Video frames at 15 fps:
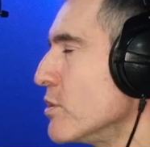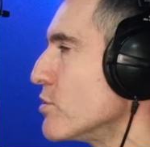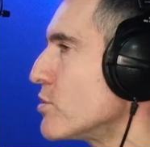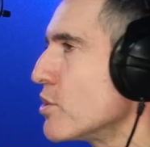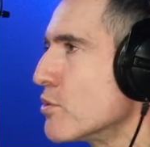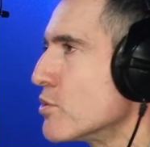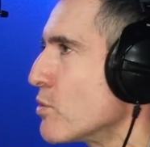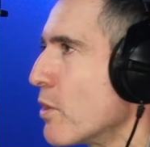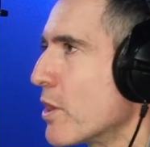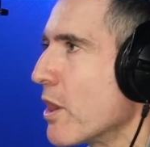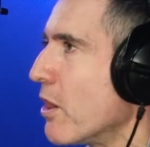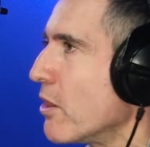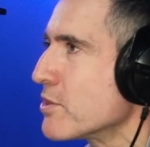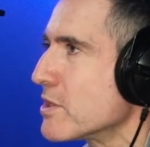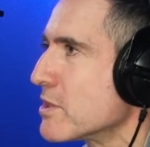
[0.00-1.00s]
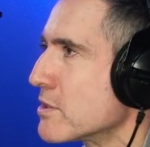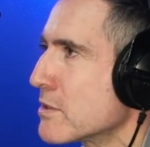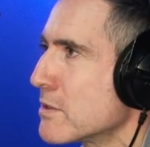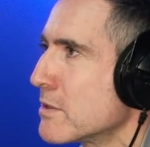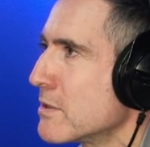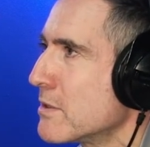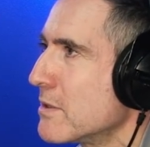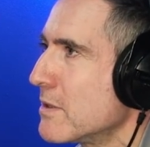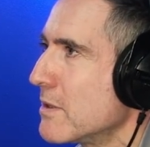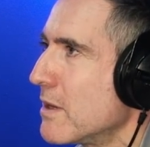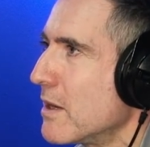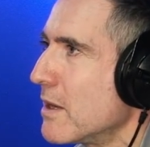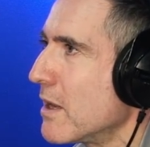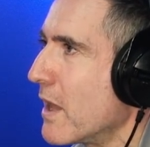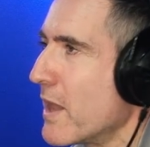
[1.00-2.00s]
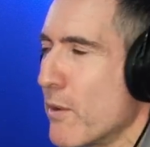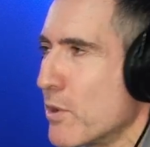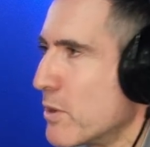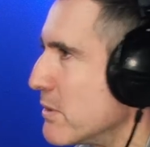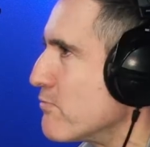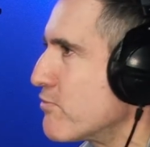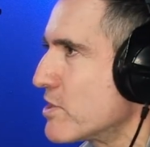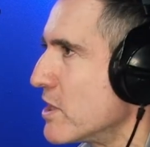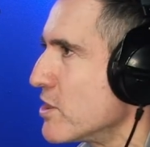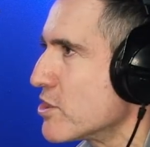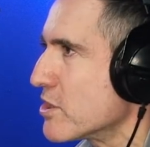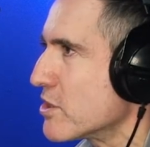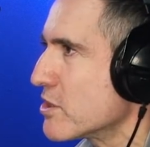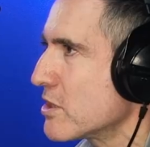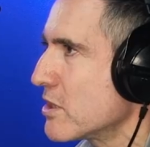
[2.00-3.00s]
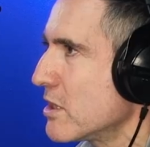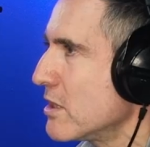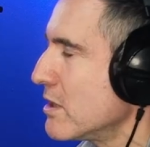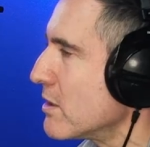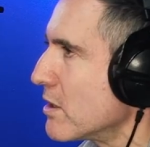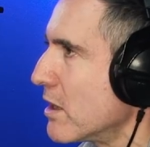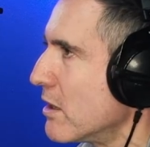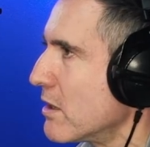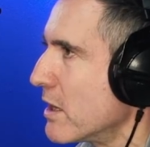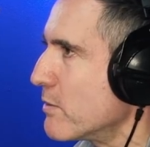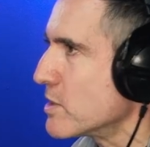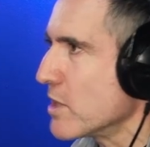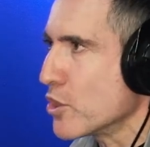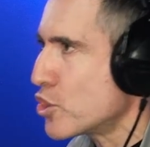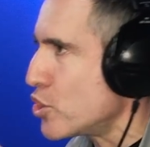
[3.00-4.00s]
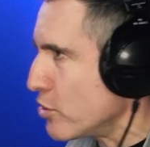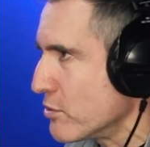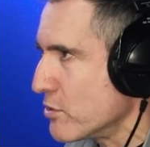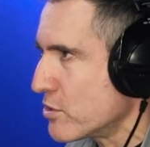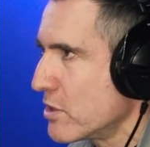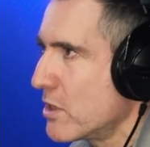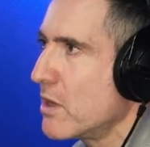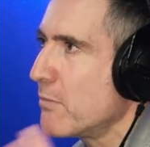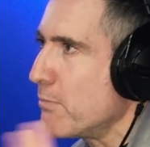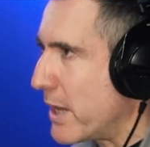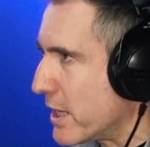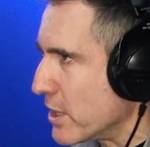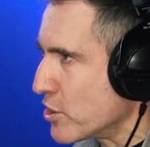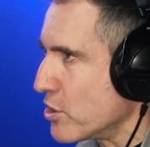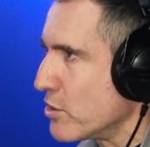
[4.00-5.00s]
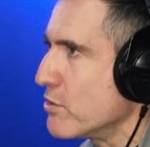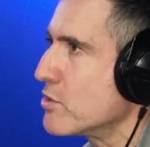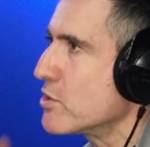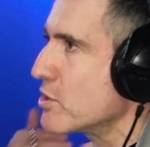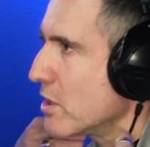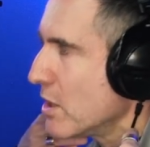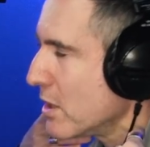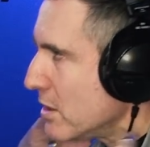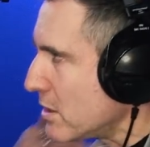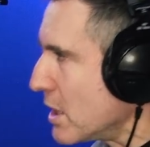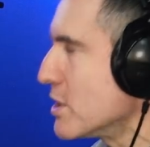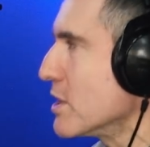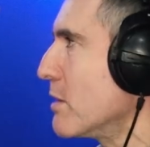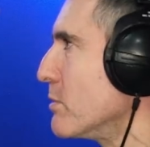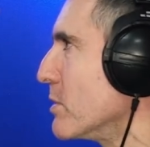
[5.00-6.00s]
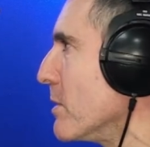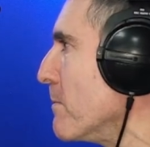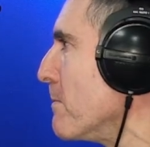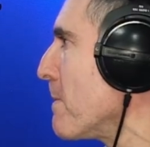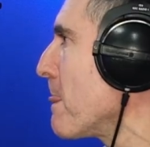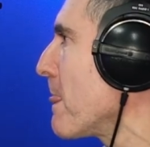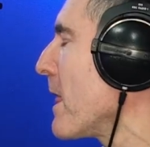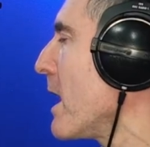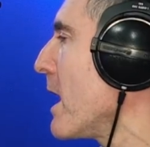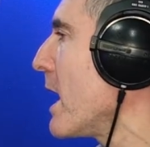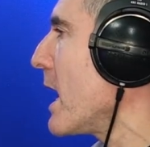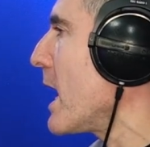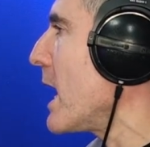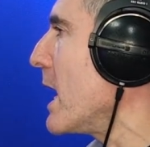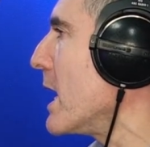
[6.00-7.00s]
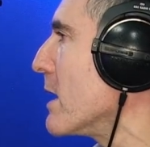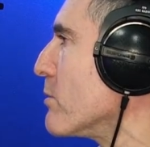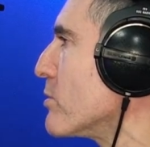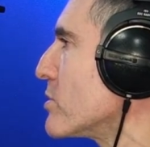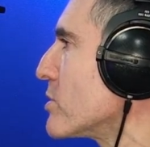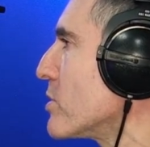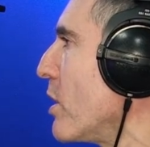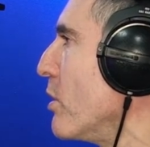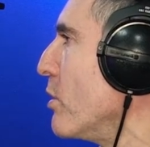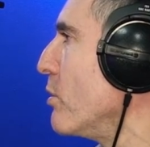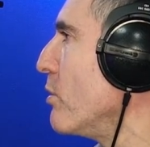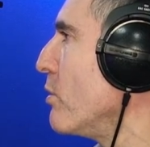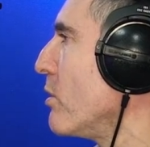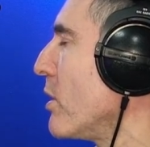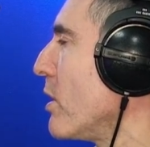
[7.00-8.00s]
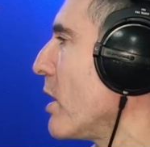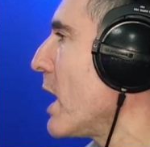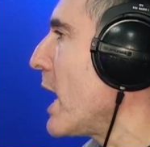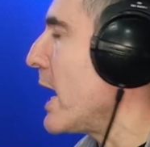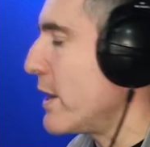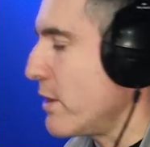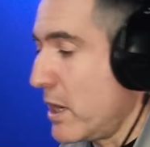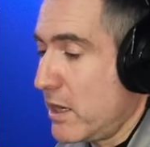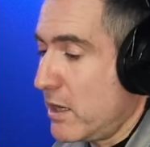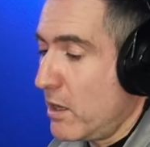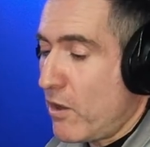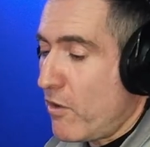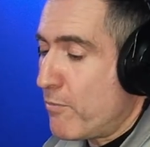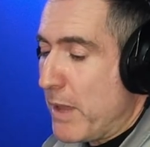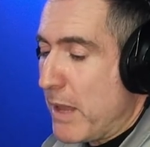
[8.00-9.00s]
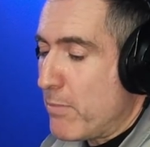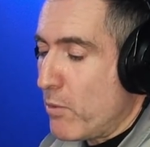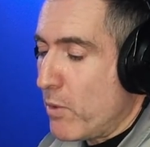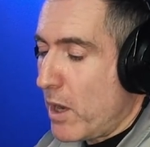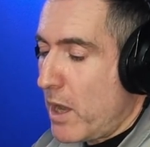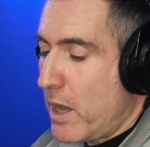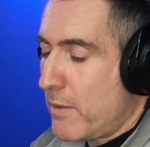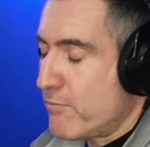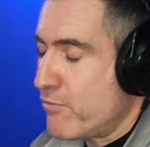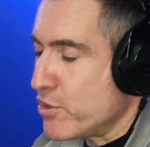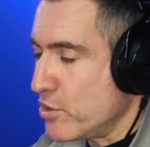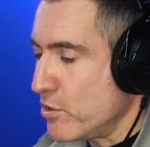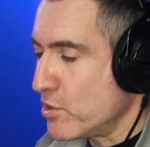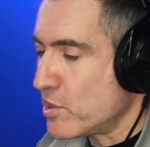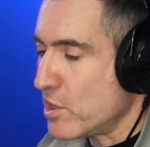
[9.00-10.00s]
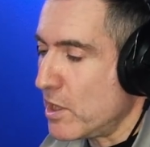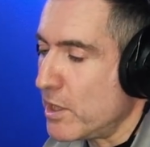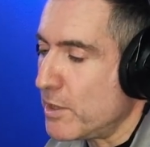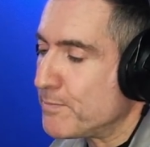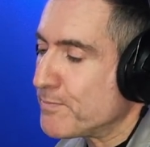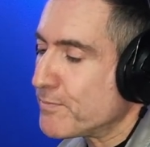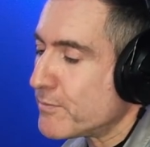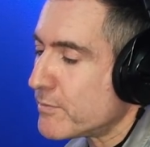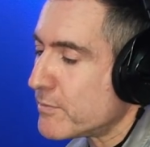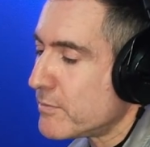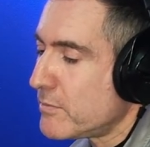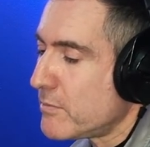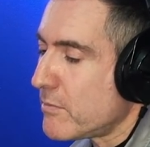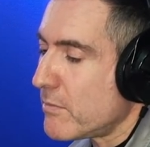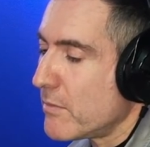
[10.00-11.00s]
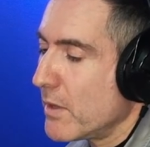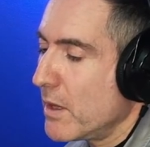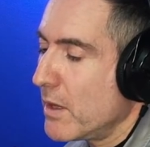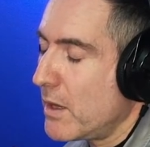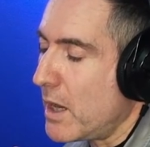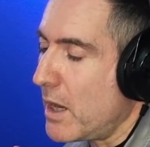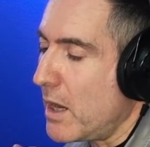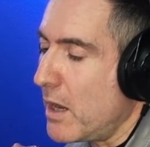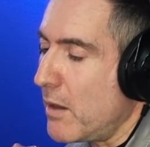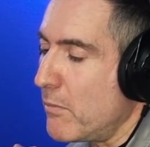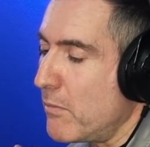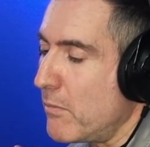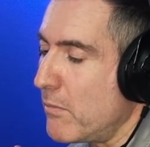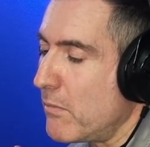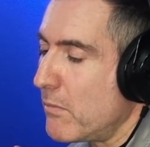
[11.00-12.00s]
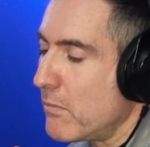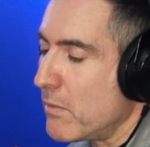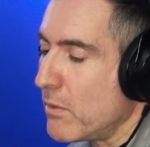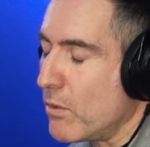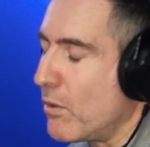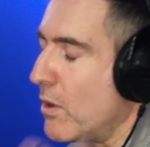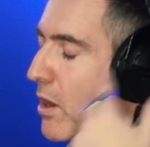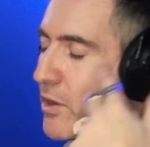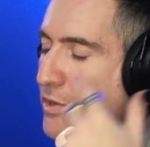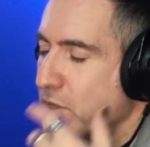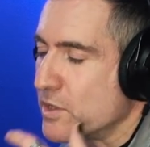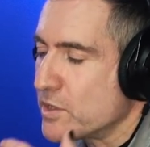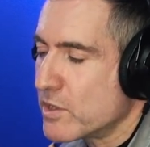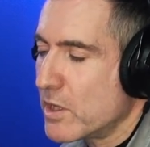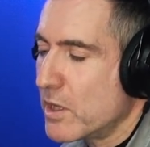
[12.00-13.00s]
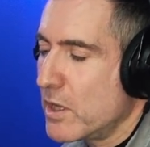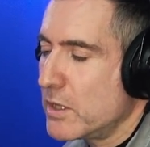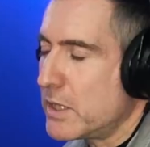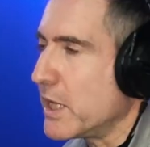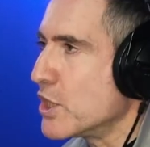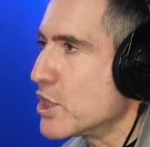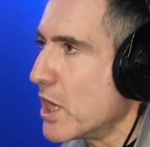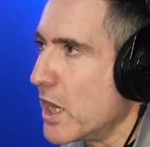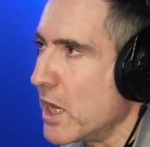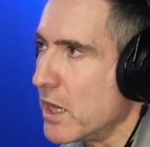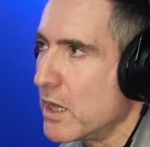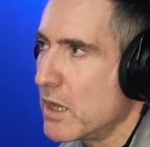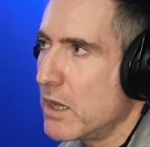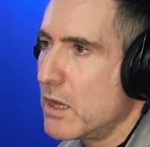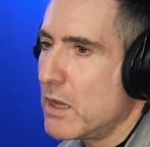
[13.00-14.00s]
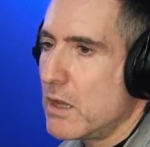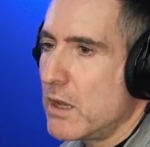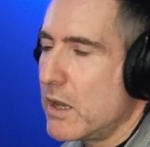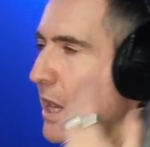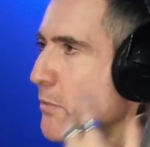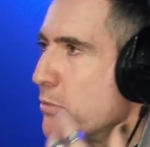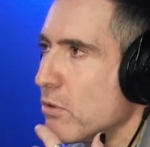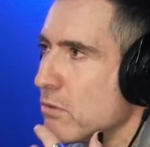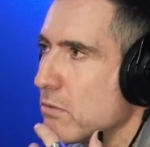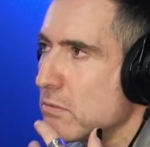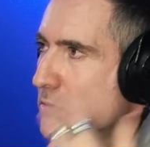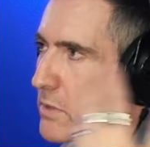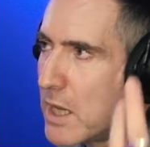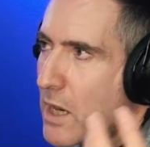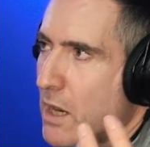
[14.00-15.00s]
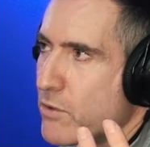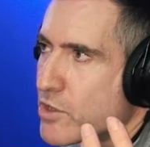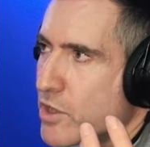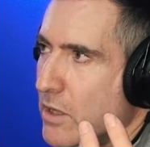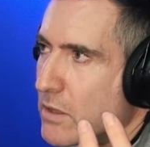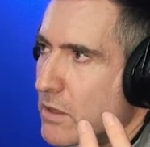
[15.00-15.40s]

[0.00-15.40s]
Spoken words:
used to use the word artist. Like that would have been pretentious. You know, it was like tunes, making tunes, DJing with them. And it was so... And a lot of people were like producer, or artist, DJ, label. That culture.